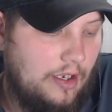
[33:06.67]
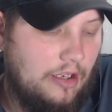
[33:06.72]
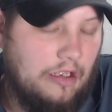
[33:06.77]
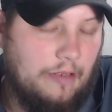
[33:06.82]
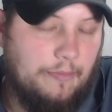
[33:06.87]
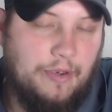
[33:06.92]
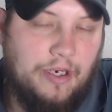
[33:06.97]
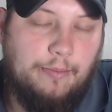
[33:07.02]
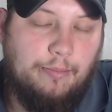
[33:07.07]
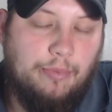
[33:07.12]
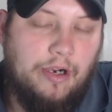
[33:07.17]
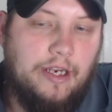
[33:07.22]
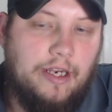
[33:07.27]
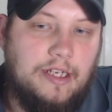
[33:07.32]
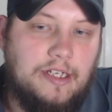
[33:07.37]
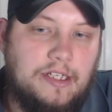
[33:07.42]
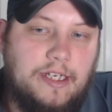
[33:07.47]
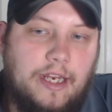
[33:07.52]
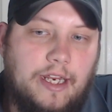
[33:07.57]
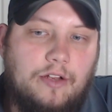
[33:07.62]
My buddy
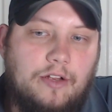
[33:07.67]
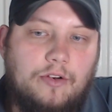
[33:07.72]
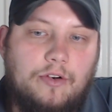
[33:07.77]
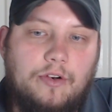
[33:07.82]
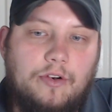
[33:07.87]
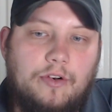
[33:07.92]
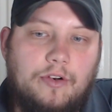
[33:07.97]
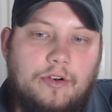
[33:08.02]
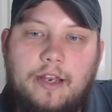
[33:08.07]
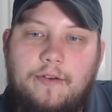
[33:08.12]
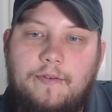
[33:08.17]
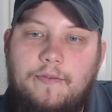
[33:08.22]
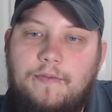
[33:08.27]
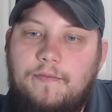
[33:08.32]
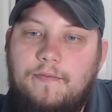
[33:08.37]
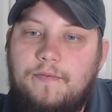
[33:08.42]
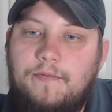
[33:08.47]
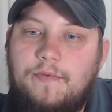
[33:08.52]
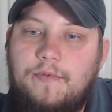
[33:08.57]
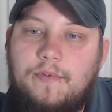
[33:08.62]
Brandon Steckler kind of
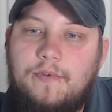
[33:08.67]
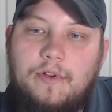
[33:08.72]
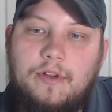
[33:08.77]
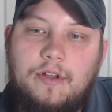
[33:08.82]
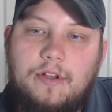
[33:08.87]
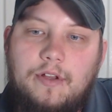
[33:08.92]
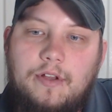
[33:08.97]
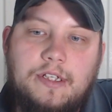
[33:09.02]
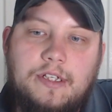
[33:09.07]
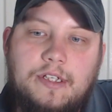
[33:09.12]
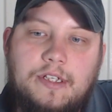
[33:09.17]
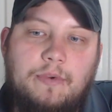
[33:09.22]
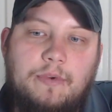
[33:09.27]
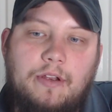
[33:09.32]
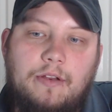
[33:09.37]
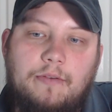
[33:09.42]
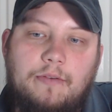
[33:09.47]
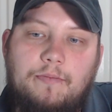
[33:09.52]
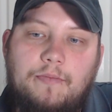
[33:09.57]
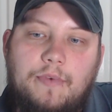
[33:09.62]
sent
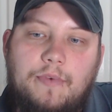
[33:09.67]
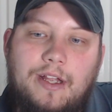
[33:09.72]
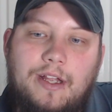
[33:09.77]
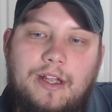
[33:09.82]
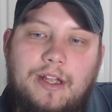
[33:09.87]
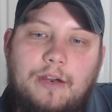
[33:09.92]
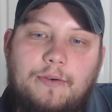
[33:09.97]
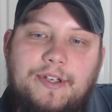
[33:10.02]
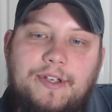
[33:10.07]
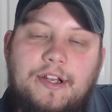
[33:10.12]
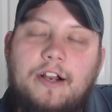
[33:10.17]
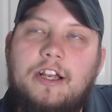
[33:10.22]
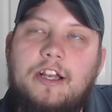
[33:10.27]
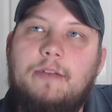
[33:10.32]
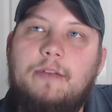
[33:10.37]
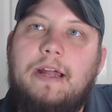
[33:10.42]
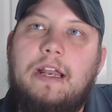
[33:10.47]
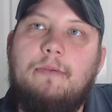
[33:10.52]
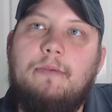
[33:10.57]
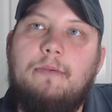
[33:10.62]
me, we talked
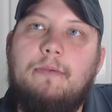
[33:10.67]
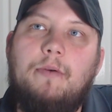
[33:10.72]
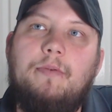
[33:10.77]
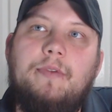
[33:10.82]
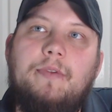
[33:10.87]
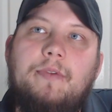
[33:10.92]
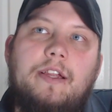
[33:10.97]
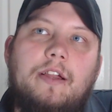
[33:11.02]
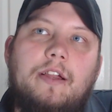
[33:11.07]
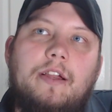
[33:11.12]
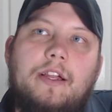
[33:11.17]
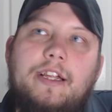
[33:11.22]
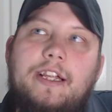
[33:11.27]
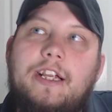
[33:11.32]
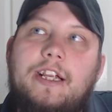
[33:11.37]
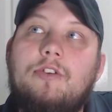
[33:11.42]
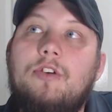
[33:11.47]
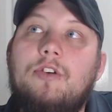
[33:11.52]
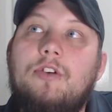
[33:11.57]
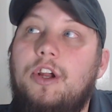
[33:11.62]
about it probably a
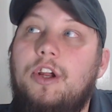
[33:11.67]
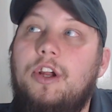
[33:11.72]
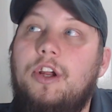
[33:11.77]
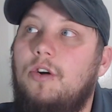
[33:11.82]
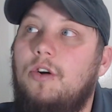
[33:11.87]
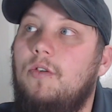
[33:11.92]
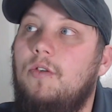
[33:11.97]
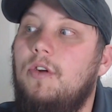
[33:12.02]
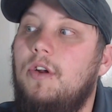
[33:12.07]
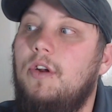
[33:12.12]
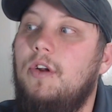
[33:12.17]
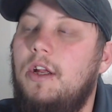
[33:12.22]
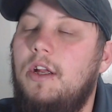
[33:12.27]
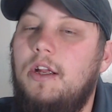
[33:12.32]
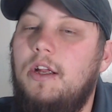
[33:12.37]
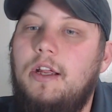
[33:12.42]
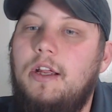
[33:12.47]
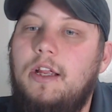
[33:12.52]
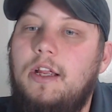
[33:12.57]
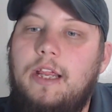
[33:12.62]
year ago.
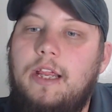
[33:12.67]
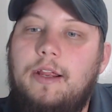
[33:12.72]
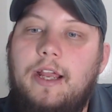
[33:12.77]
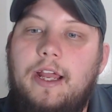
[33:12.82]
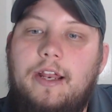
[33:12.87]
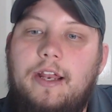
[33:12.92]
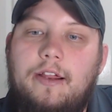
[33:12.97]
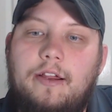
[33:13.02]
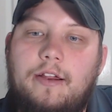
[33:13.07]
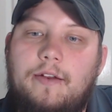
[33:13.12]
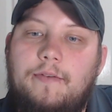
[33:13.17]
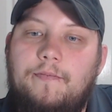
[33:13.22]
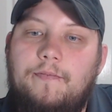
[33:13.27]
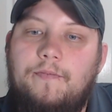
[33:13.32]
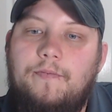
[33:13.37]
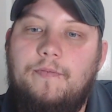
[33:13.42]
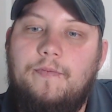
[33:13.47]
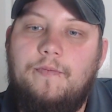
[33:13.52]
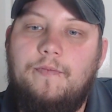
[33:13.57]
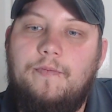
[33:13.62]
He had a
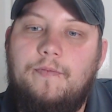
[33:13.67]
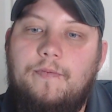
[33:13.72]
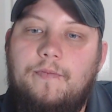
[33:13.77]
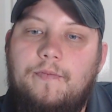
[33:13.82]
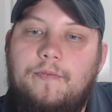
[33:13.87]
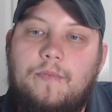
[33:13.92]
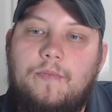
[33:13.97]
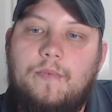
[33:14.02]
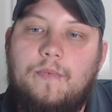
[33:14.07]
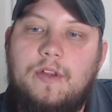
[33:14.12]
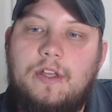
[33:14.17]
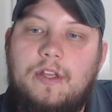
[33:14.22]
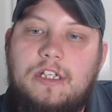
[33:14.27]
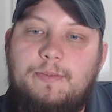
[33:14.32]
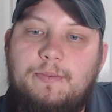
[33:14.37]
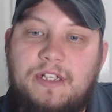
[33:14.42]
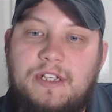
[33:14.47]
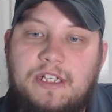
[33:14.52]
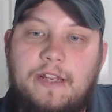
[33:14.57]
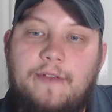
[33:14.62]

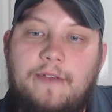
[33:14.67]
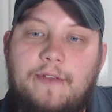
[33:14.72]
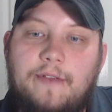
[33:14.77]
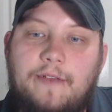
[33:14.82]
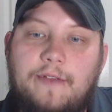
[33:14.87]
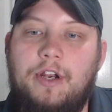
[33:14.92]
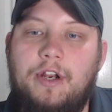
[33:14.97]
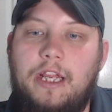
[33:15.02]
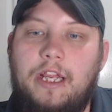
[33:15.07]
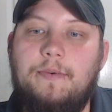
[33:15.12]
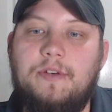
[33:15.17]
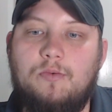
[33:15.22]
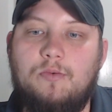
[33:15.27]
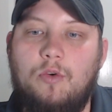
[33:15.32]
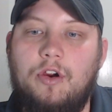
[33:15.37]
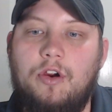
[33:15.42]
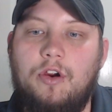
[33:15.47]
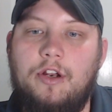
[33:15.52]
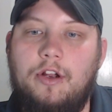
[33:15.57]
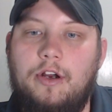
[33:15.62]
specific one he was
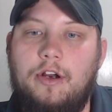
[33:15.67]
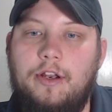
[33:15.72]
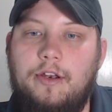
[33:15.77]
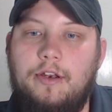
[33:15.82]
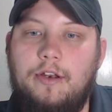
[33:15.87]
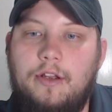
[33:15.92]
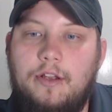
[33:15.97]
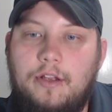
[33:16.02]
working on.